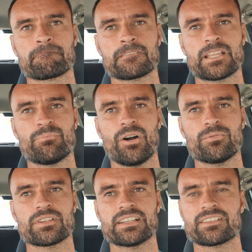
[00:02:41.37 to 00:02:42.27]

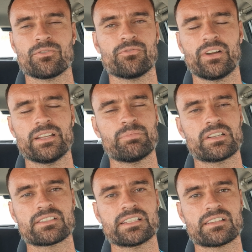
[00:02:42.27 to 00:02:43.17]
it's so funny,
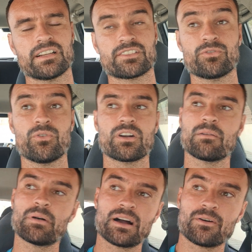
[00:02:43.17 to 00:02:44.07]
because these guys talk
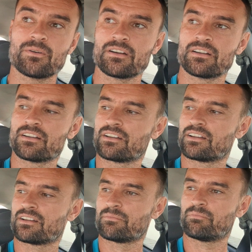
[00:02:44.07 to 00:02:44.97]
about
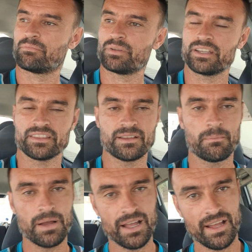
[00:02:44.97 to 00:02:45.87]
being the
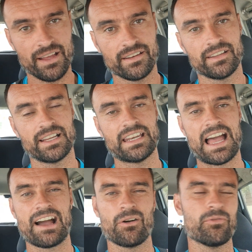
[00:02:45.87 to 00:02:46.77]
man and
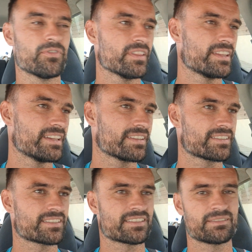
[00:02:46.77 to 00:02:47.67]
alpha
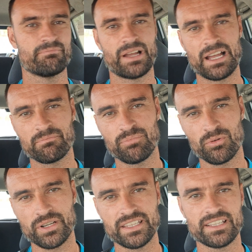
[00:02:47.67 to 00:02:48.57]
this, bad
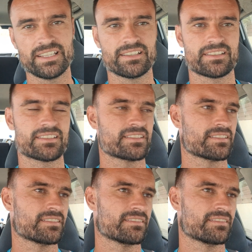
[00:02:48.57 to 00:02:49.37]
boy this,